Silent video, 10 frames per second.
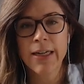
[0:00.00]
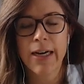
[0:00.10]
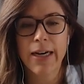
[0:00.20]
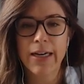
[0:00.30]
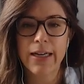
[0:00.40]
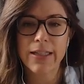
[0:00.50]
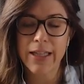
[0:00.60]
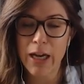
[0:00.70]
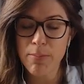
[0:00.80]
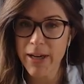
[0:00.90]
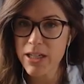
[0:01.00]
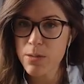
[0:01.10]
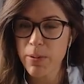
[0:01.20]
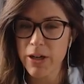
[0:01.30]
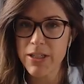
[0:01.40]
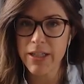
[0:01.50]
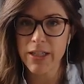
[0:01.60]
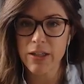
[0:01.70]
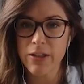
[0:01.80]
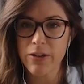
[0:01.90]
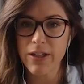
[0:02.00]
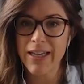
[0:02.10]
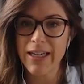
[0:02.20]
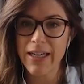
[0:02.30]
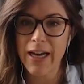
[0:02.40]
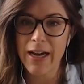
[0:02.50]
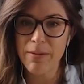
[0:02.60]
lameness, particularly